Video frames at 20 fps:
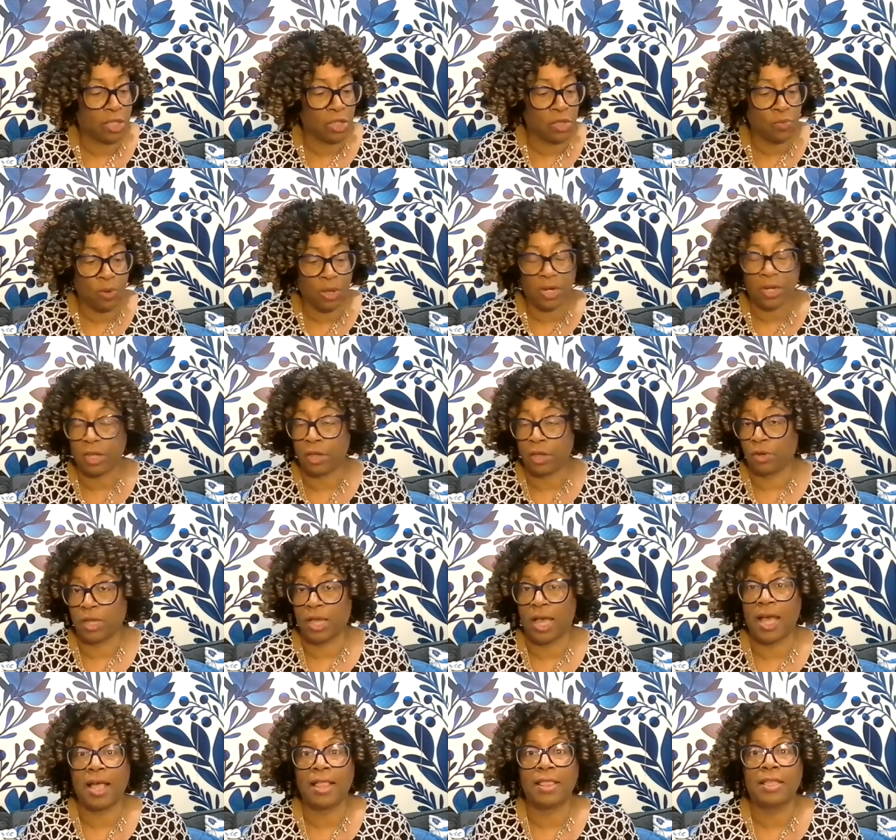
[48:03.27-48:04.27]
You want to go to
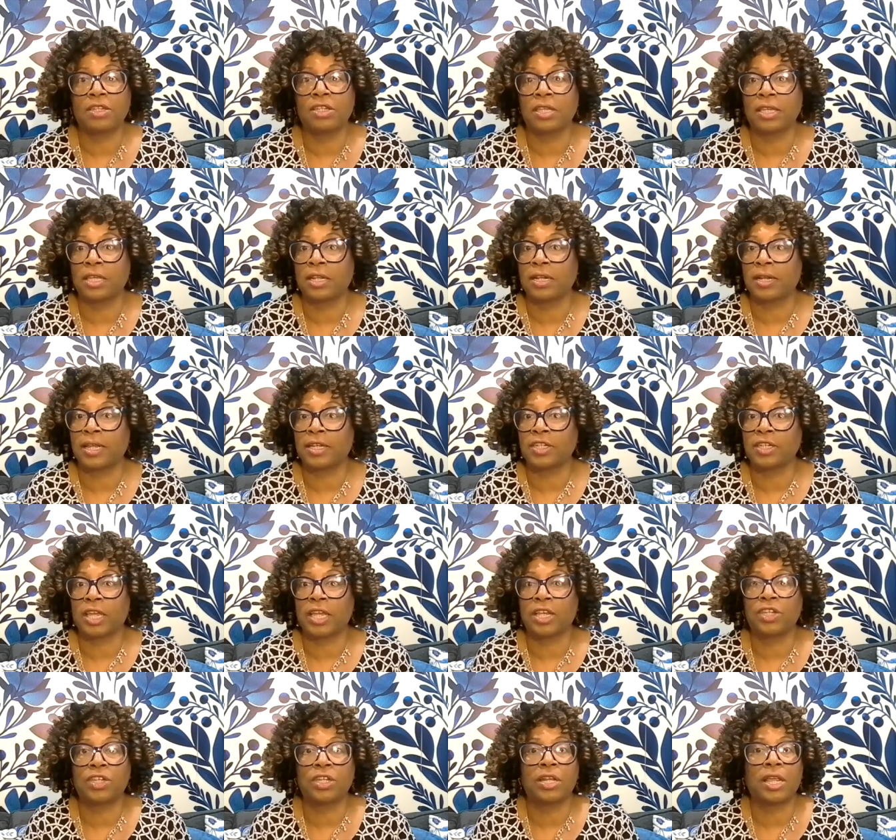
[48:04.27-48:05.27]
college and get an
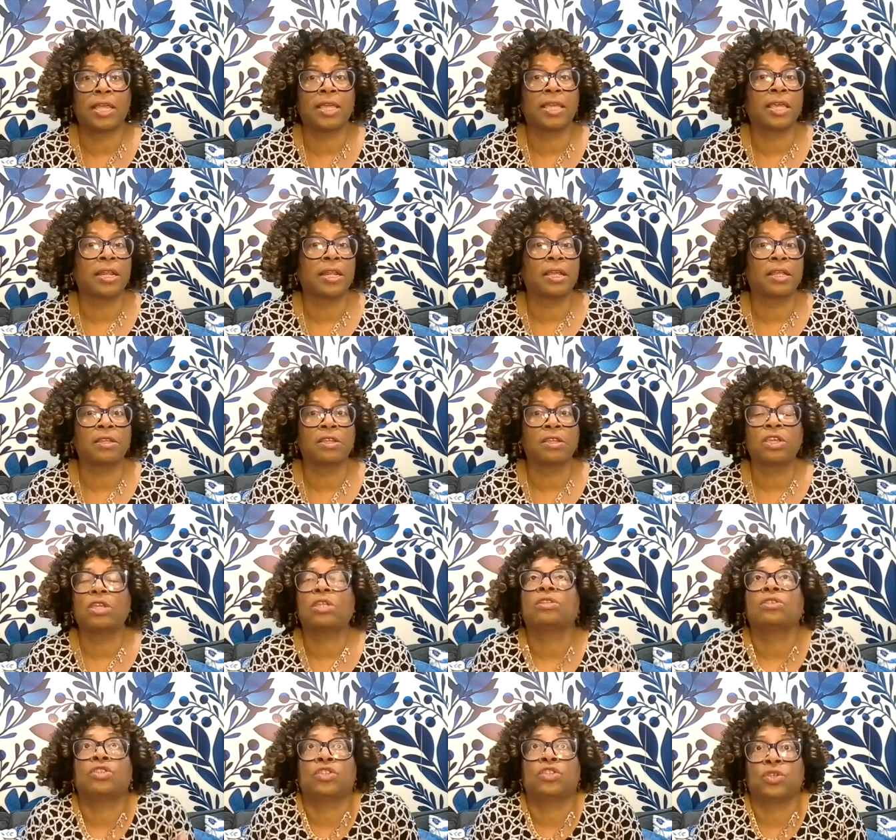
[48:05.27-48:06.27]
education and get and
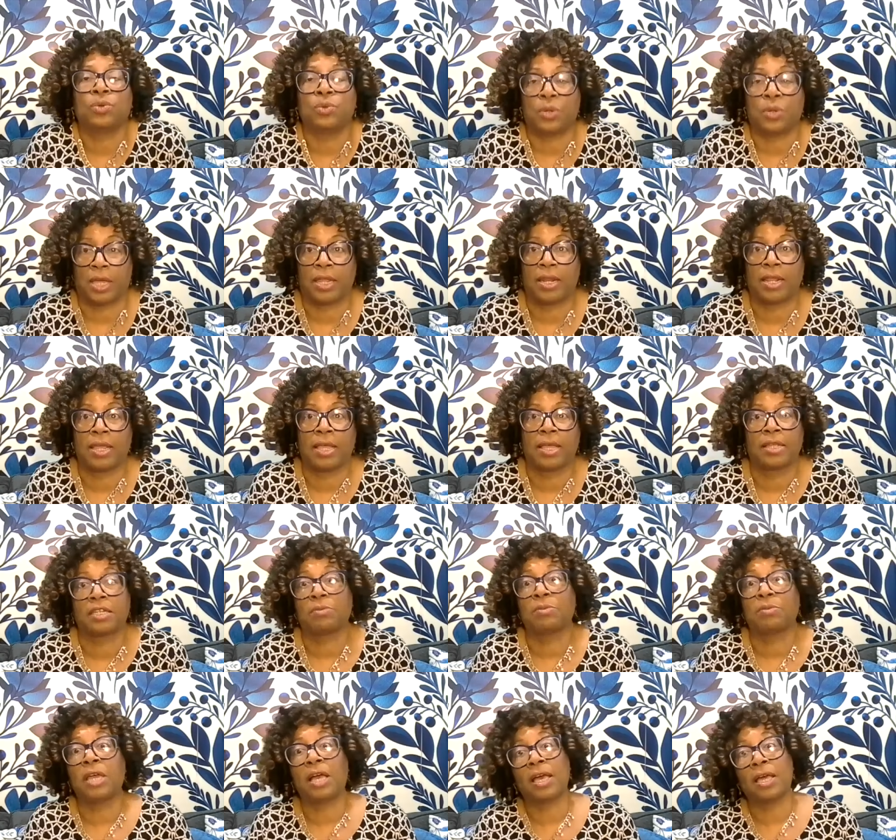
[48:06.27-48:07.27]
do it.
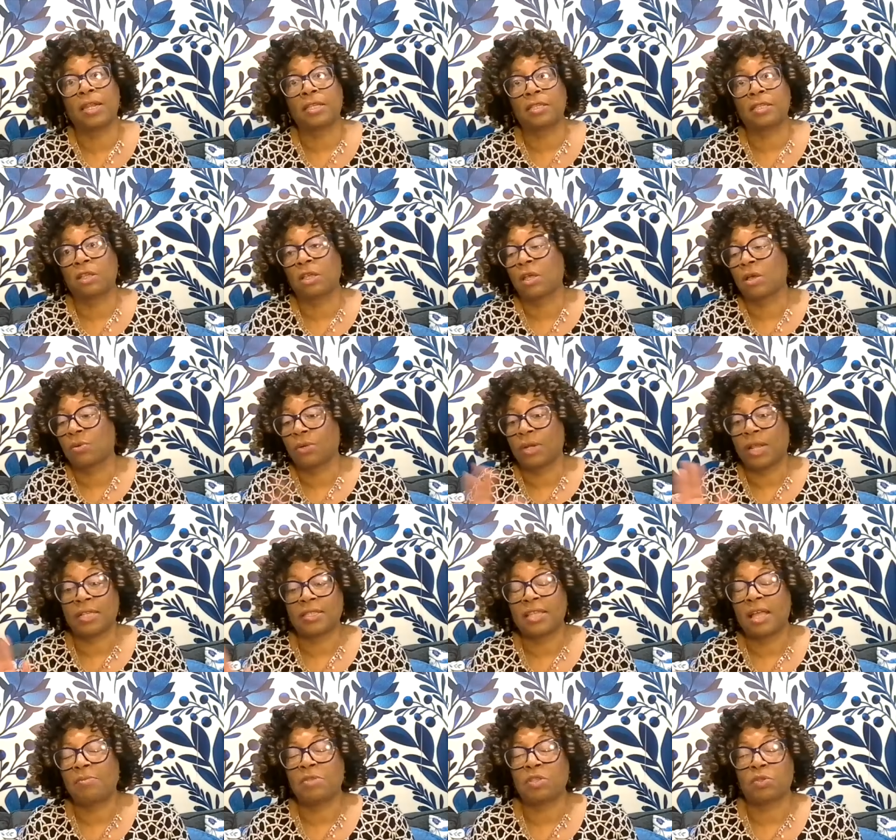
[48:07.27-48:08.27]
To be honest, when I
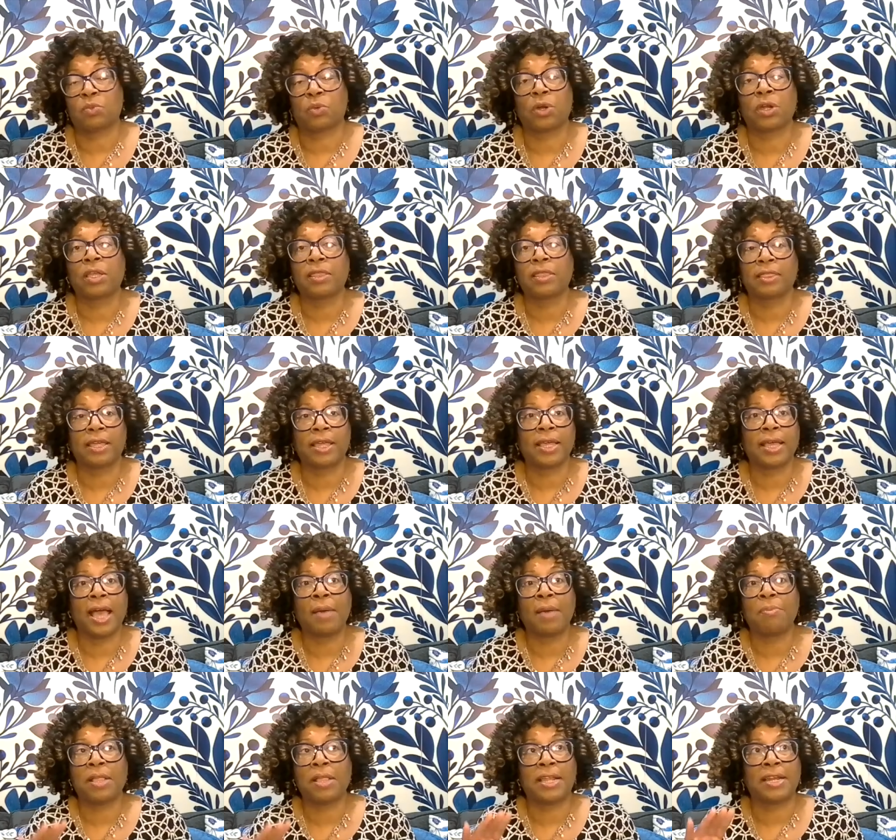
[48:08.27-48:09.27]
stop this working thing,
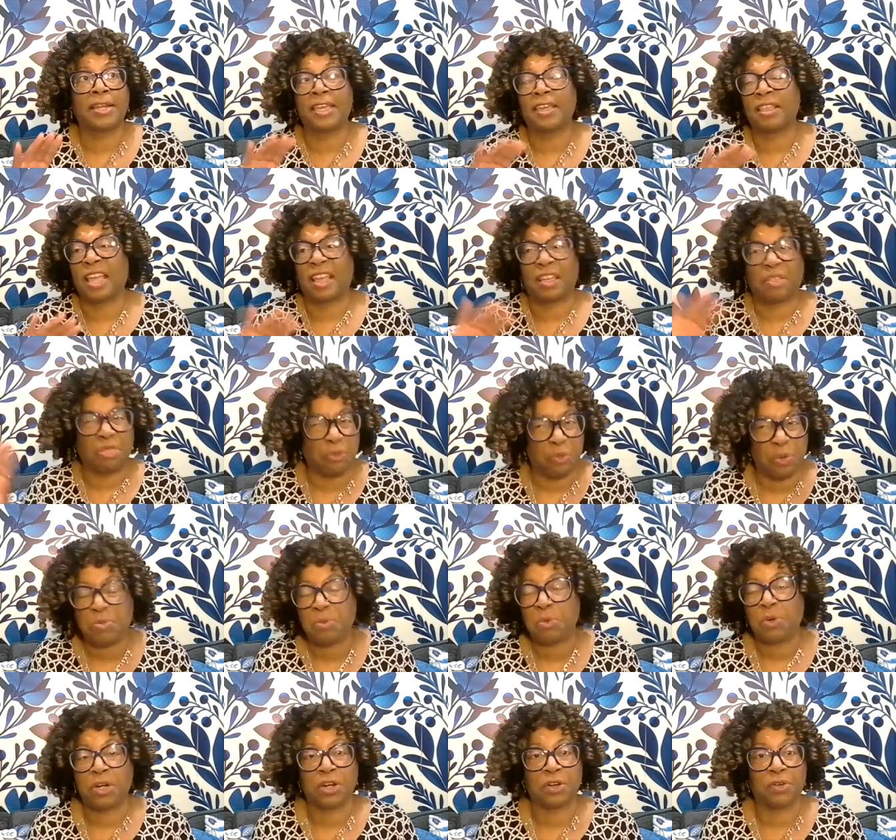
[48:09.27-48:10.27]
I plan to get like three
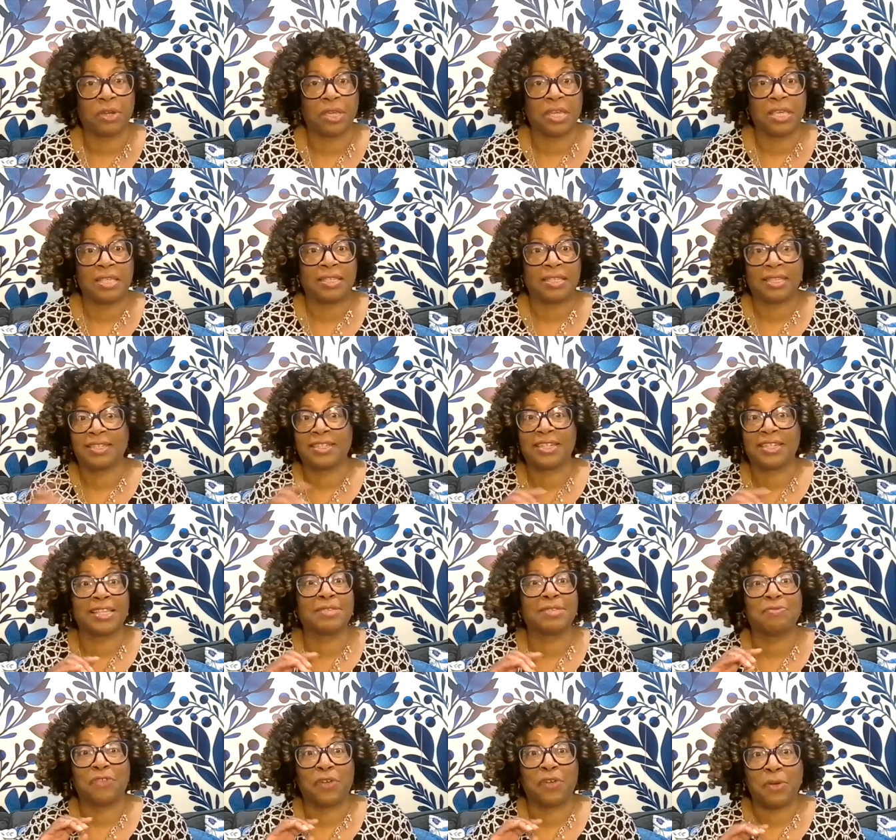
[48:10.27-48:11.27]
more degrees
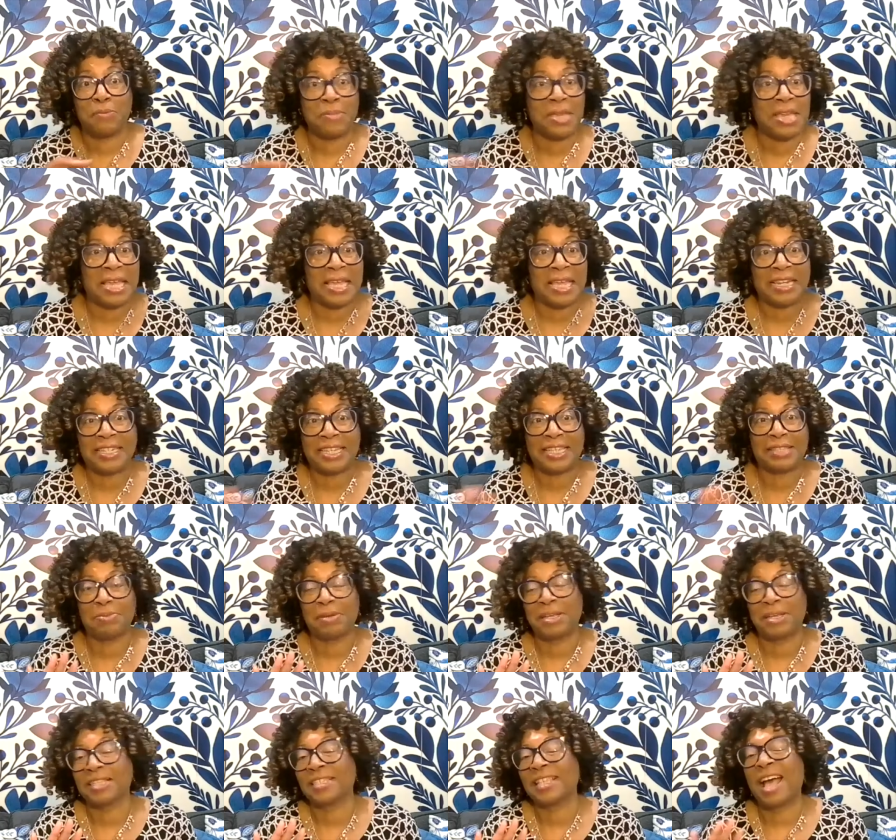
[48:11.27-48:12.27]
just for me, just
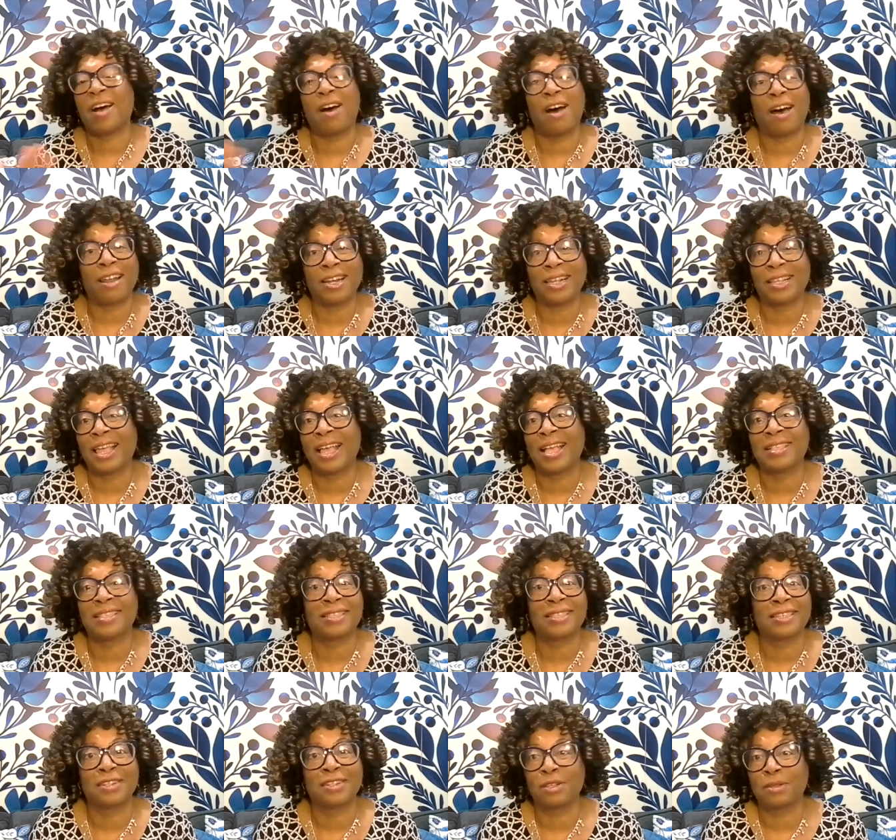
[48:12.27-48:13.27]
because I'll audit
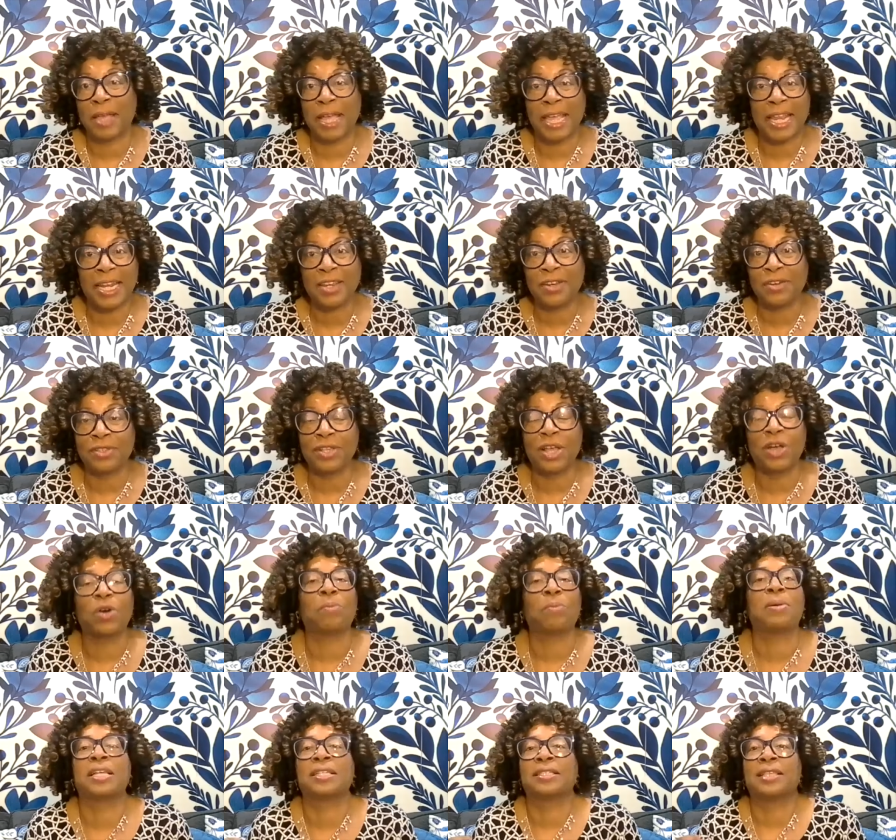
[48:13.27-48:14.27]
classes until I'm 80 years
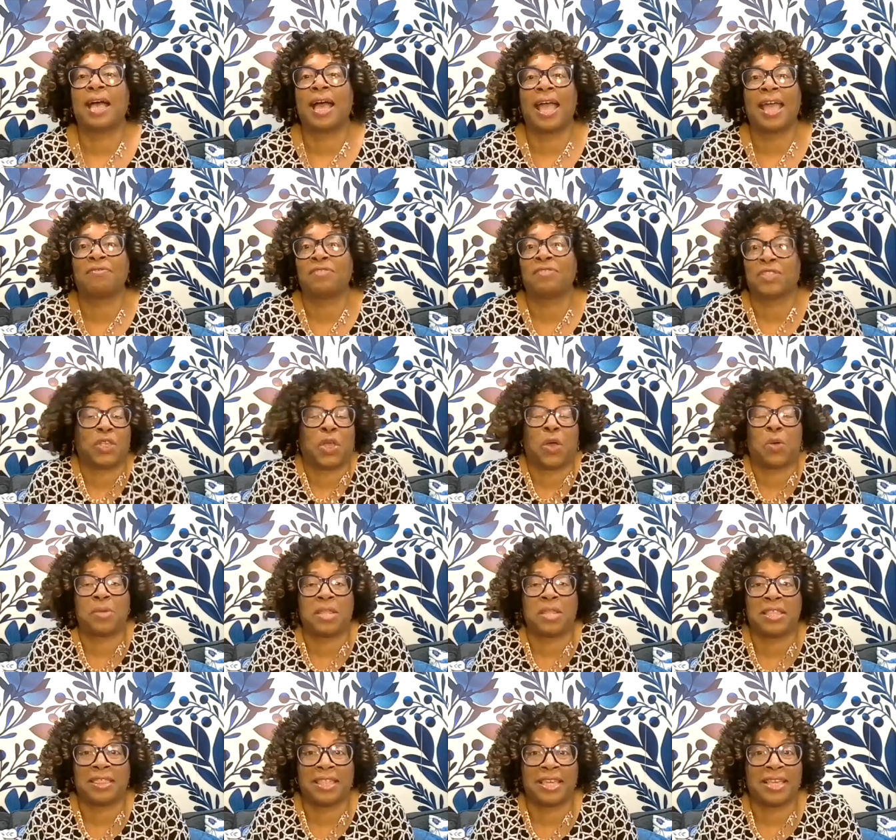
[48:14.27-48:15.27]
old because I have so
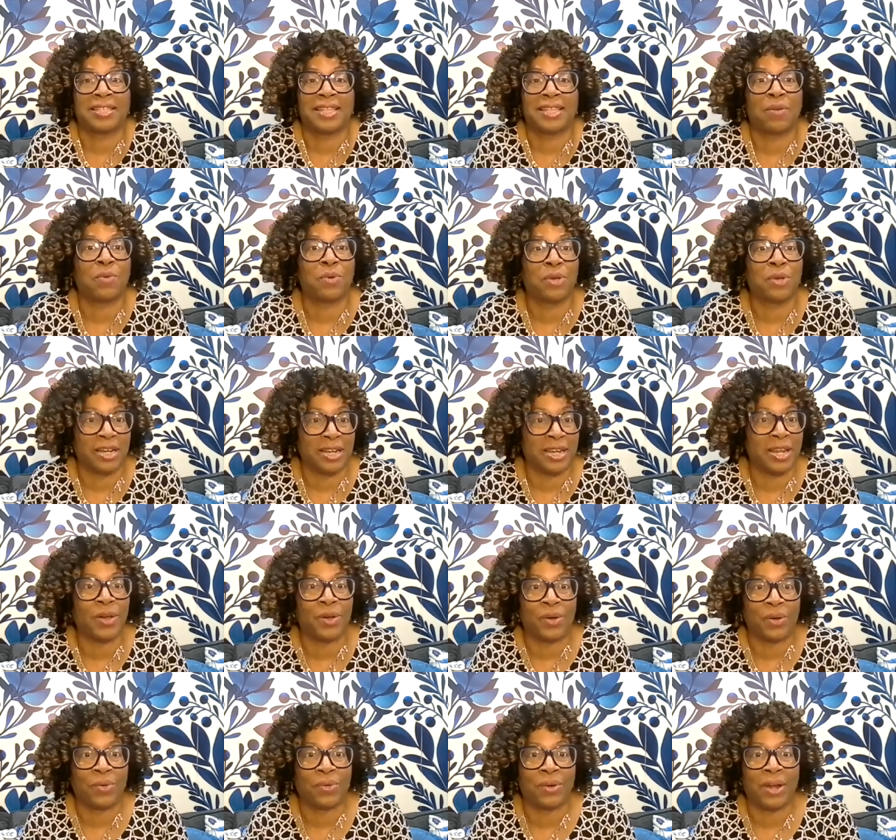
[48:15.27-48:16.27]
many things I want to
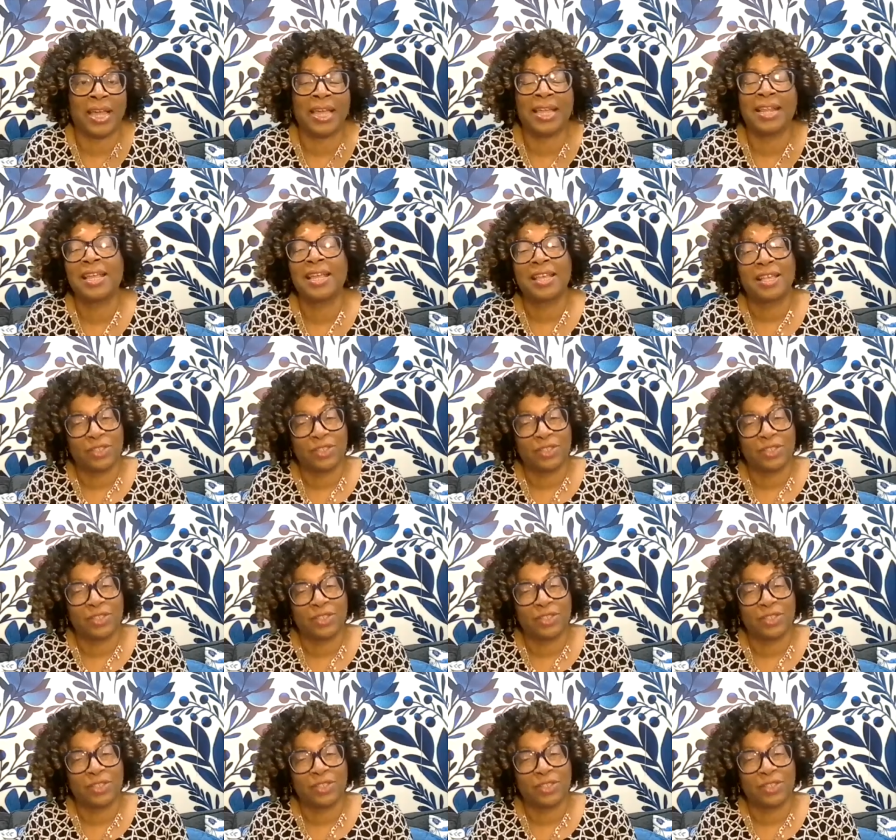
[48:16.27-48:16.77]
know, right?